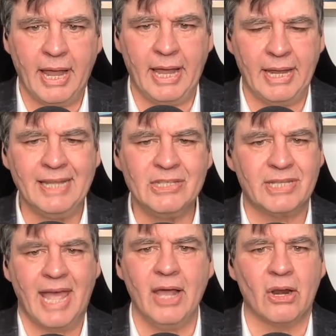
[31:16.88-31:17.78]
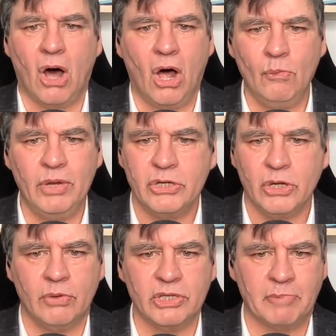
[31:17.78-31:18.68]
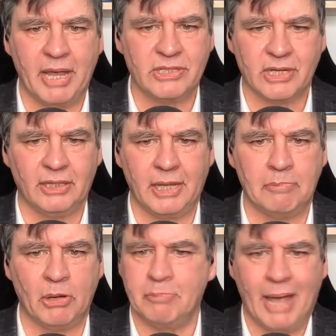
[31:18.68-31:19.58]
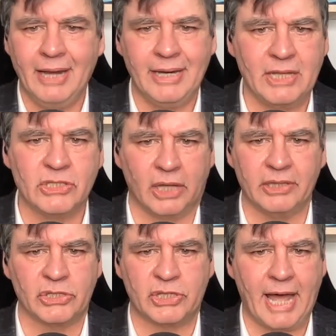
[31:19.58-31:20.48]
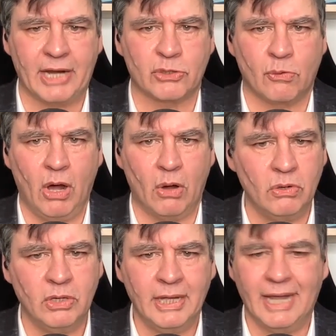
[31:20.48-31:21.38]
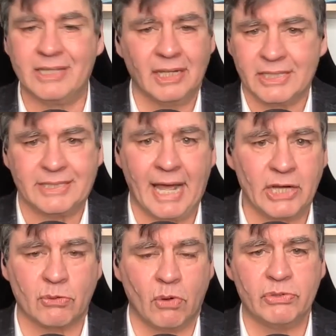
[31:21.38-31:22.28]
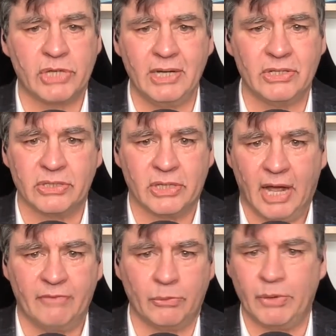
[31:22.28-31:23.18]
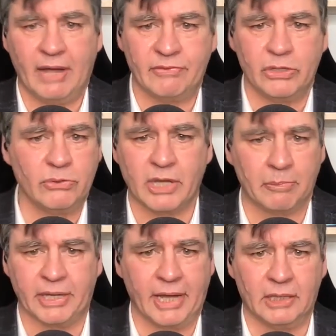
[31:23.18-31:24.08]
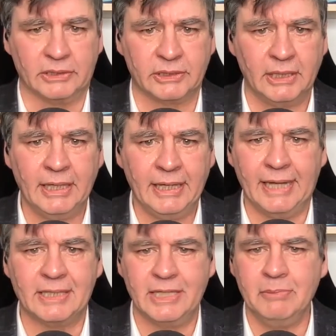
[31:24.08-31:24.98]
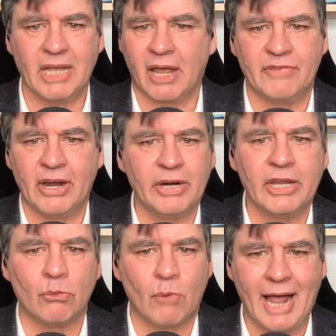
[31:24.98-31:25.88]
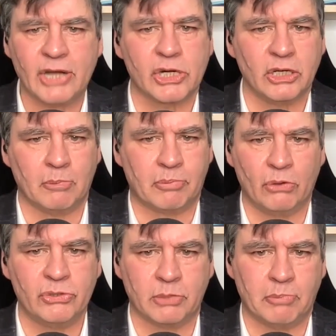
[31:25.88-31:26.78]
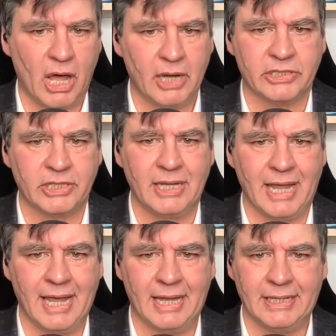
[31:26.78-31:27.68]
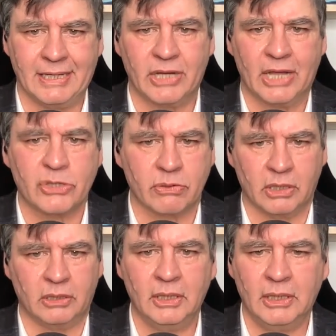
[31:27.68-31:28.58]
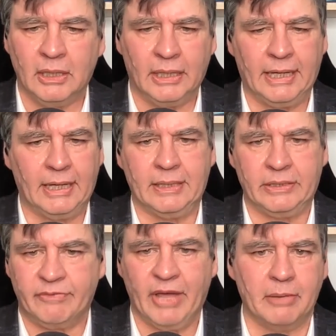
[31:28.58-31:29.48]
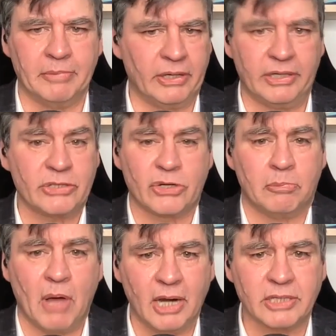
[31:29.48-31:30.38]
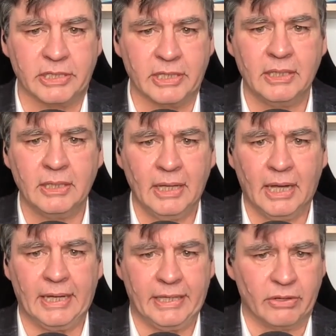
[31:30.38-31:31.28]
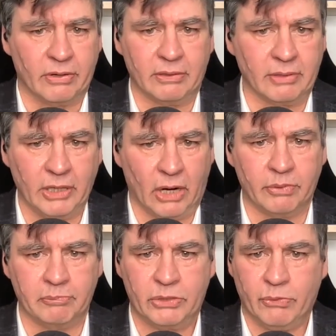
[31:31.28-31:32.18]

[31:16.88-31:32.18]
Instead, all we do is basically put band-aids on the status quo until the status quo changes enough that we have to do something else. It seems like a very irrational approach to policy and industrial development, industrial policy here, and you know,